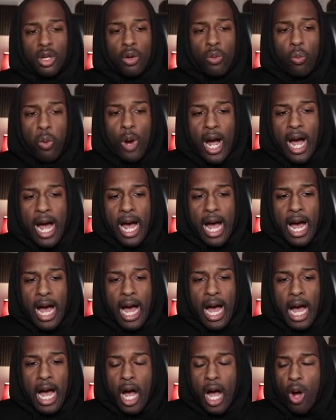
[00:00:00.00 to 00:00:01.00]

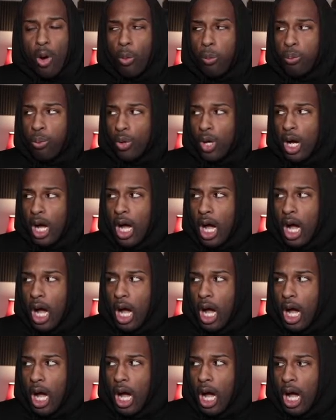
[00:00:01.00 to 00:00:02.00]
Wow,
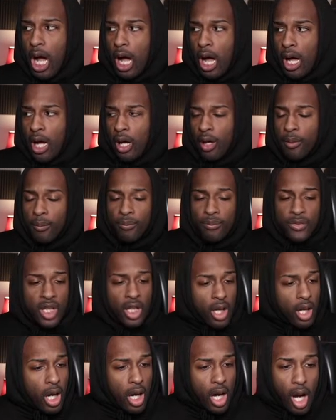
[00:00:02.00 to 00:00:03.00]
bruh.
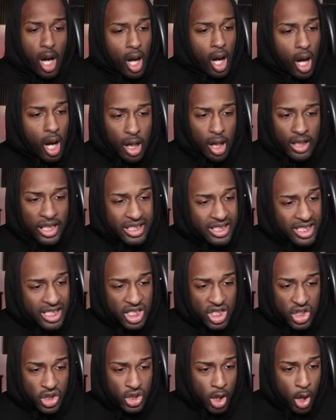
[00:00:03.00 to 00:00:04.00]
Uh-uh, this is
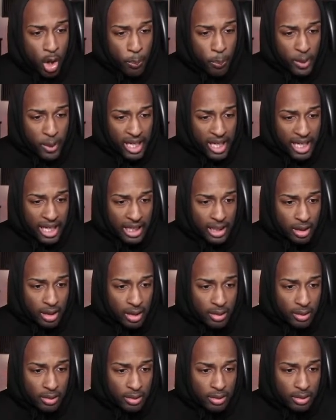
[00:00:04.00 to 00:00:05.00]
stupid.
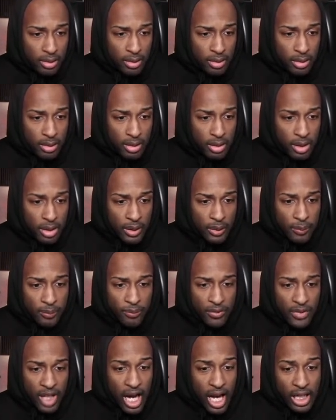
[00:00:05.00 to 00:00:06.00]

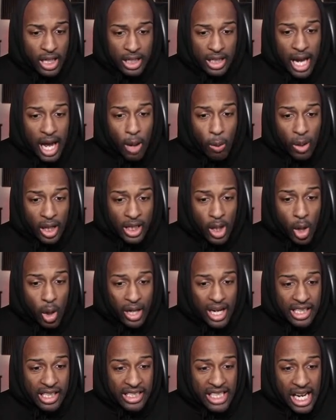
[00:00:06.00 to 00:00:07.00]
I did not want to go in
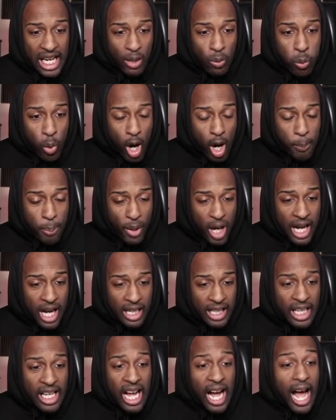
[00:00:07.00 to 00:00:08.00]
that dang war
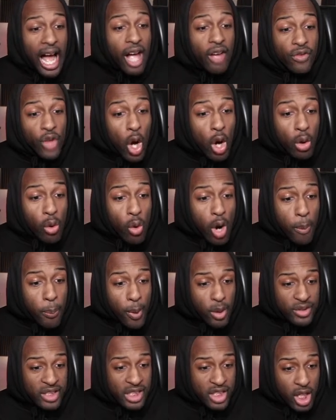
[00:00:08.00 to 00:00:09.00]
block. I have no clue what
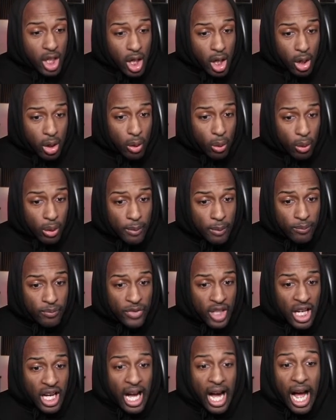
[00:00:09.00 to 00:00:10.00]
I'm supposed to do.
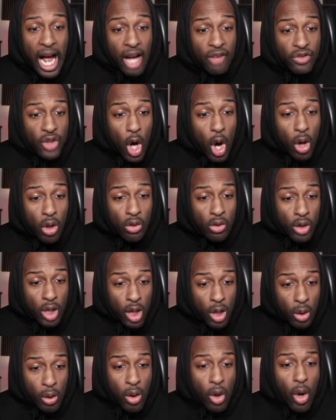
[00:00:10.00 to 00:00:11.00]
I have no
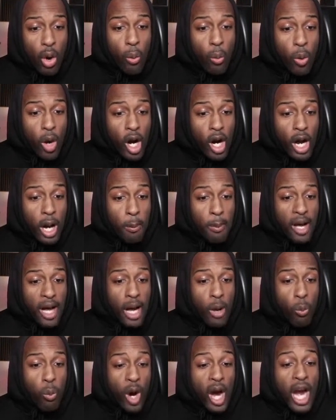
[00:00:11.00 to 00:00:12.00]
clue where am I,
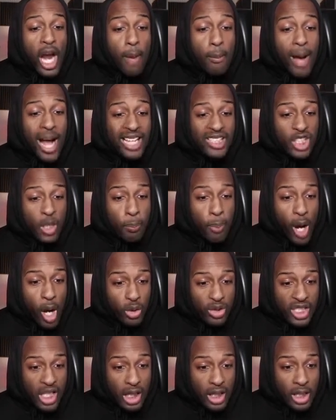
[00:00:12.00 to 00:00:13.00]
where am I
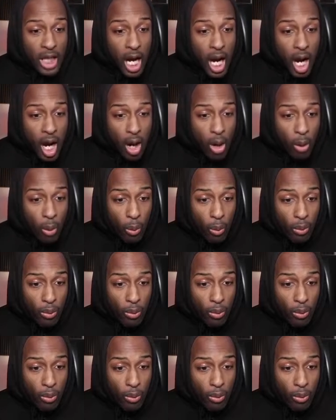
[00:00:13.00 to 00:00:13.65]
supposed to go.